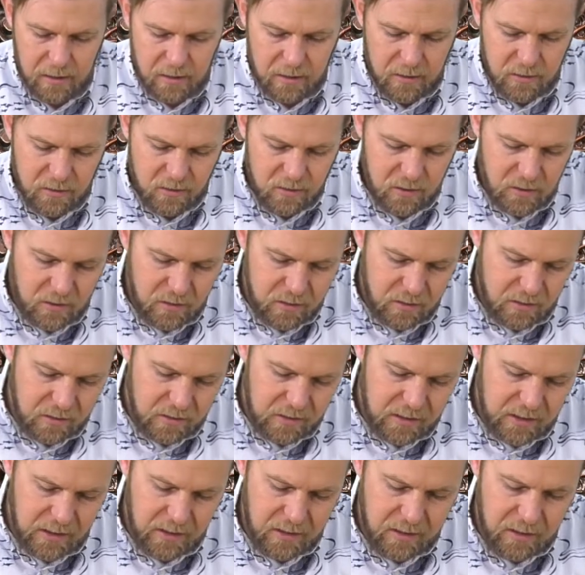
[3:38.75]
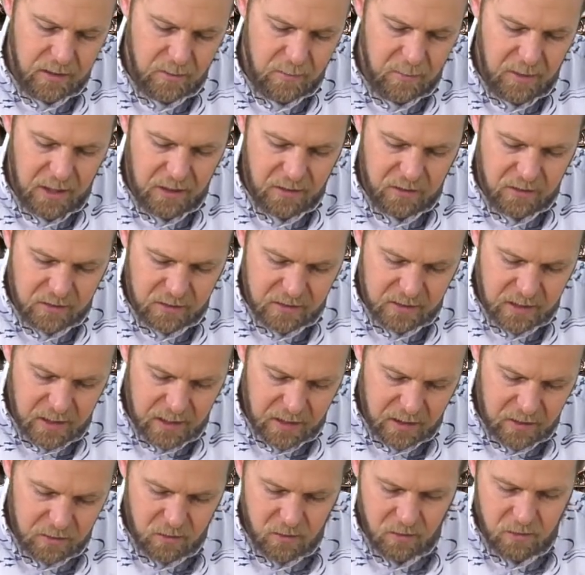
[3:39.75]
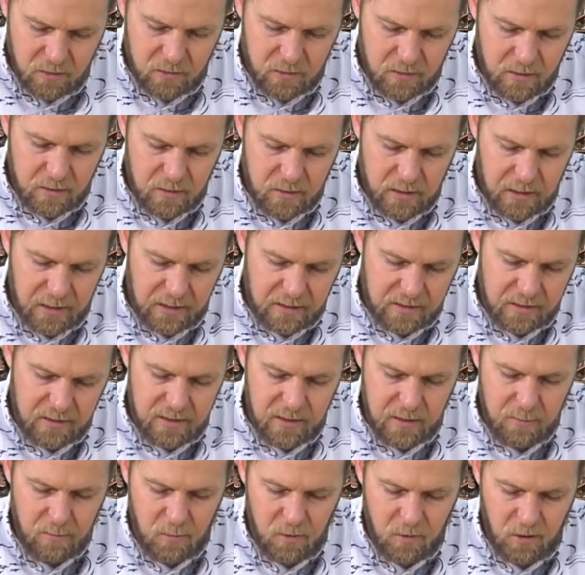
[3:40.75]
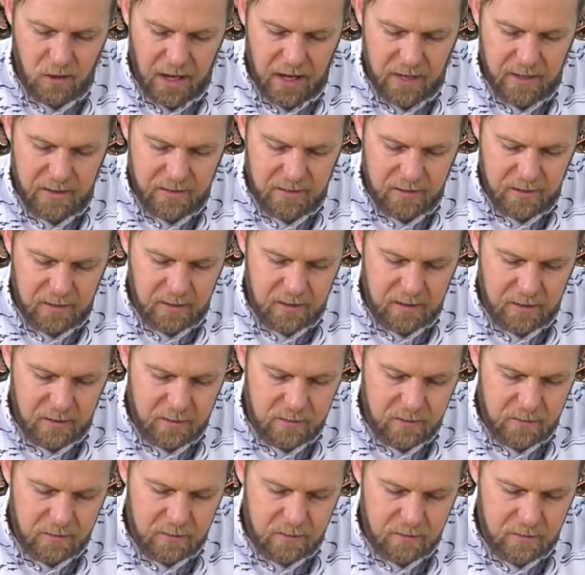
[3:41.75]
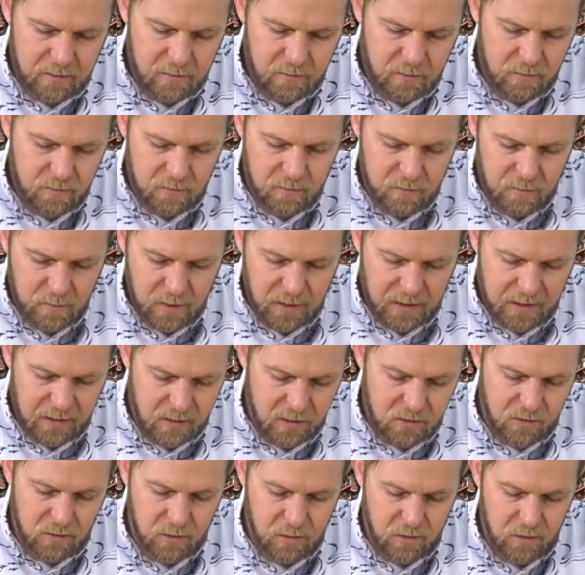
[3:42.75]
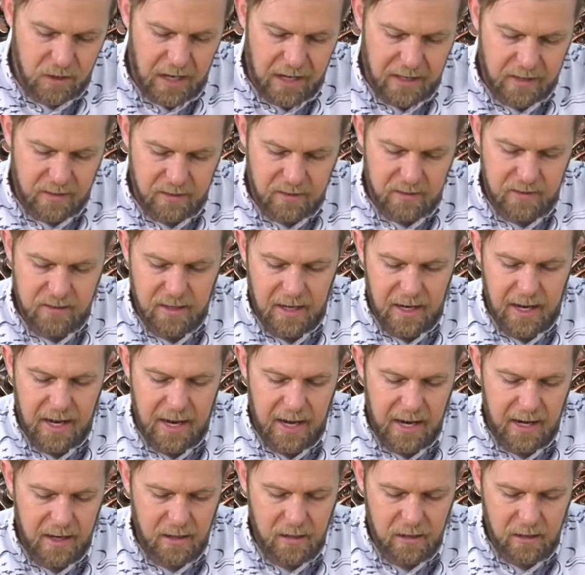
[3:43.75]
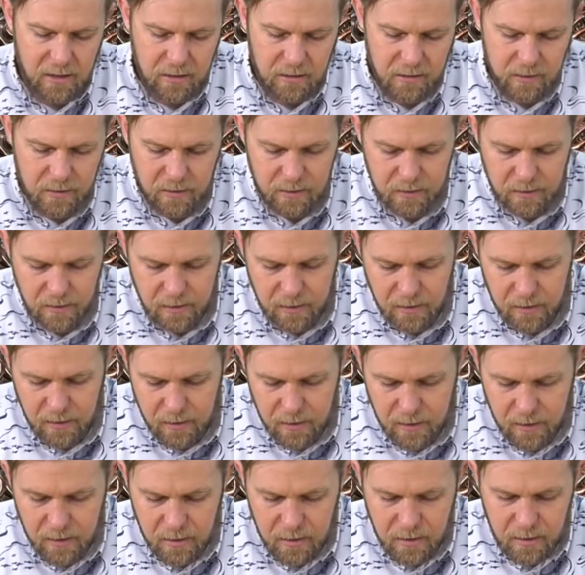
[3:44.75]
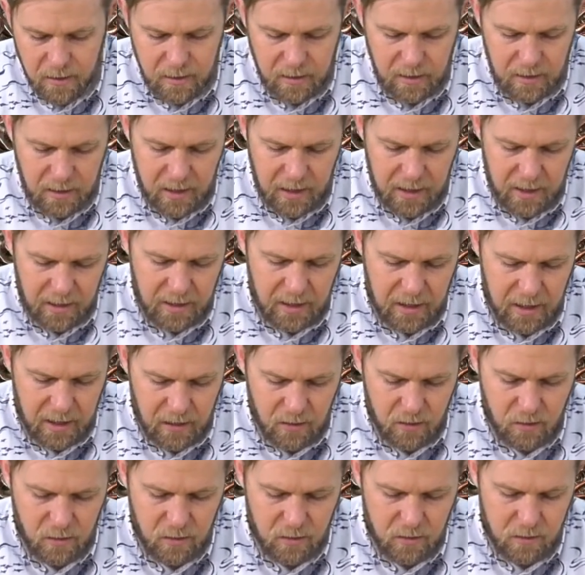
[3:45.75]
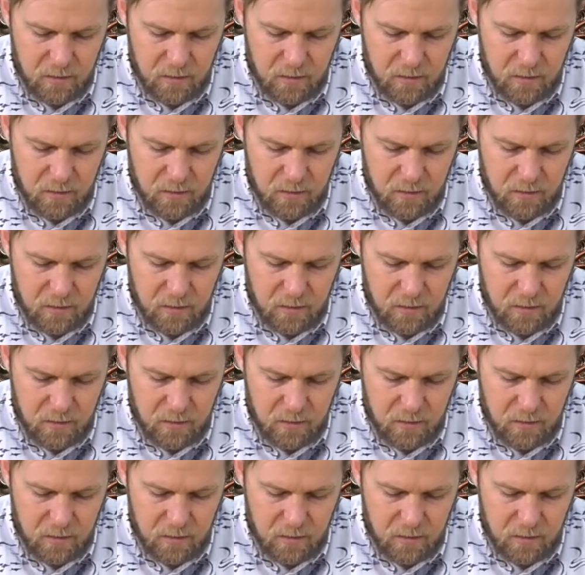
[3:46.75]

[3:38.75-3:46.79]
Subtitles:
So it looks like the mountain's got nice deep cracks in it, places for dragons to hide and hang out.